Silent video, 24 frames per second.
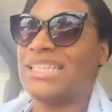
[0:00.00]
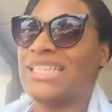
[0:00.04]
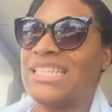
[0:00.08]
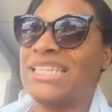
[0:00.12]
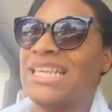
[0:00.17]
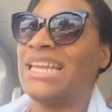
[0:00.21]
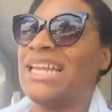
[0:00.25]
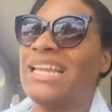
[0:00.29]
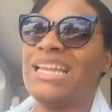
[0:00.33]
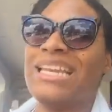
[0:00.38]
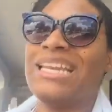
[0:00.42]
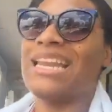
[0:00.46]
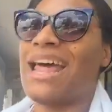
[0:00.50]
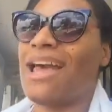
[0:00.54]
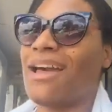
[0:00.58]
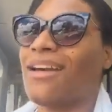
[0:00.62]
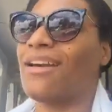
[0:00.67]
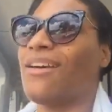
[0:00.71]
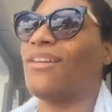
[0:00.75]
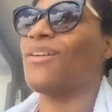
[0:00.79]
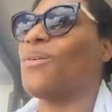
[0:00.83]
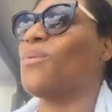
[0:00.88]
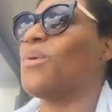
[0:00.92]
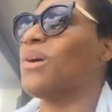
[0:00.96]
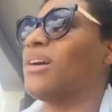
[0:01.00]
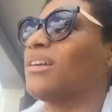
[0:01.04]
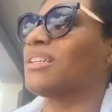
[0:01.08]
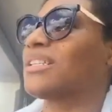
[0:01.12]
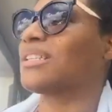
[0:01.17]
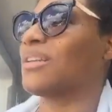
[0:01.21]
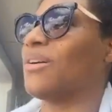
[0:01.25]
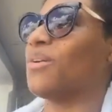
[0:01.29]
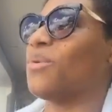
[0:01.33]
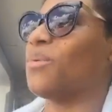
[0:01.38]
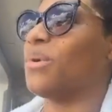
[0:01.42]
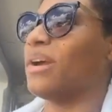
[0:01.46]
It's not gonna work
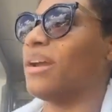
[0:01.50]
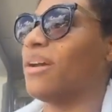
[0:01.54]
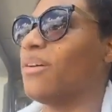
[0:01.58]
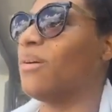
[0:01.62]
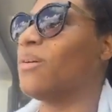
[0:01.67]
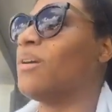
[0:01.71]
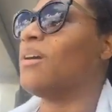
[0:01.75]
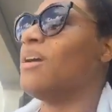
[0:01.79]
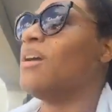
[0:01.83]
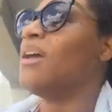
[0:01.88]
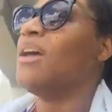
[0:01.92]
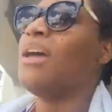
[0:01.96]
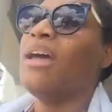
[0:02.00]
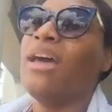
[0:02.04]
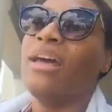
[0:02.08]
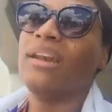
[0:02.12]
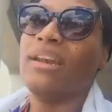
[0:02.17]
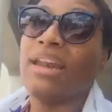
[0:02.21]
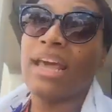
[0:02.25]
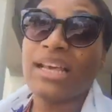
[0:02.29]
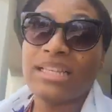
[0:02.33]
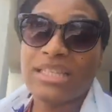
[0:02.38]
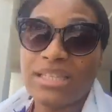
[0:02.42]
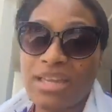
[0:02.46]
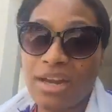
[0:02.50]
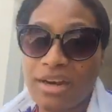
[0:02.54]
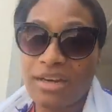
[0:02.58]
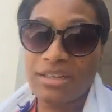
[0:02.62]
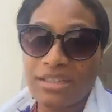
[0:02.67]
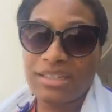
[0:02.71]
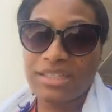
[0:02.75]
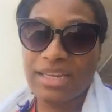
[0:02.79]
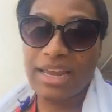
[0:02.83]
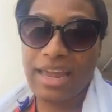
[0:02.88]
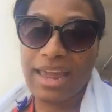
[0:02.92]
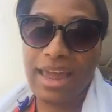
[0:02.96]
so well. Next
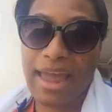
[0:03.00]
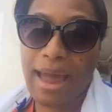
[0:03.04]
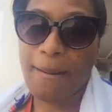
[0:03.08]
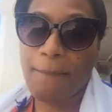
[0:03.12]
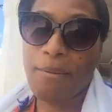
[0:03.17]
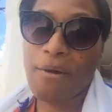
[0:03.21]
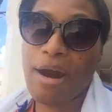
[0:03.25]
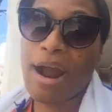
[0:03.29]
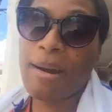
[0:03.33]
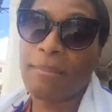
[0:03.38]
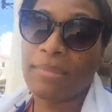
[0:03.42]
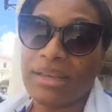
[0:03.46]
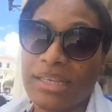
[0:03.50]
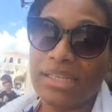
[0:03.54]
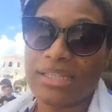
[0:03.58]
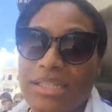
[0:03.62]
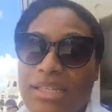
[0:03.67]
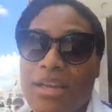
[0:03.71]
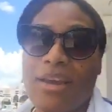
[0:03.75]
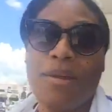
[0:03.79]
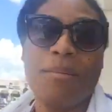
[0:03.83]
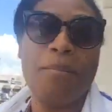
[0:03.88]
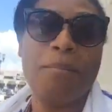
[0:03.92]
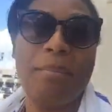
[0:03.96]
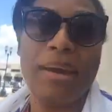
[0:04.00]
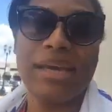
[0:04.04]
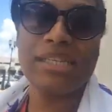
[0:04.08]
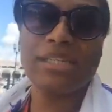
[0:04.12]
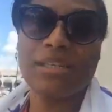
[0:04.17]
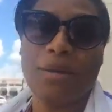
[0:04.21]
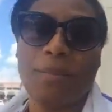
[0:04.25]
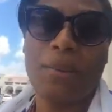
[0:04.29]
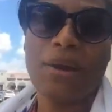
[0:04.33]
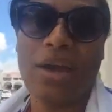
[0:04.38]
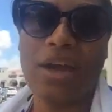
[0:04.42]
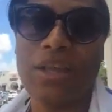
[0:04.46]
Thursday, I promised,
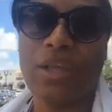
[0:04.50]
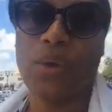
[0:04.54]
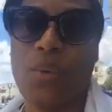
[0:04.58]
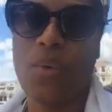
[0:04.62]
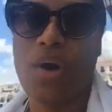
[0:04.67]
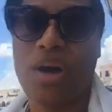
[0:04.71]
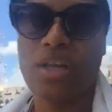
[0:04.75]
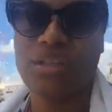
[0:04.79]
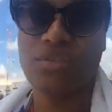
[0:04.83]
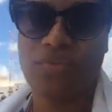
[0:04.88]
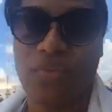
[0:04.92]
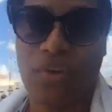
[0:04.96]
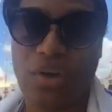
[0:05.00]
based upon you all's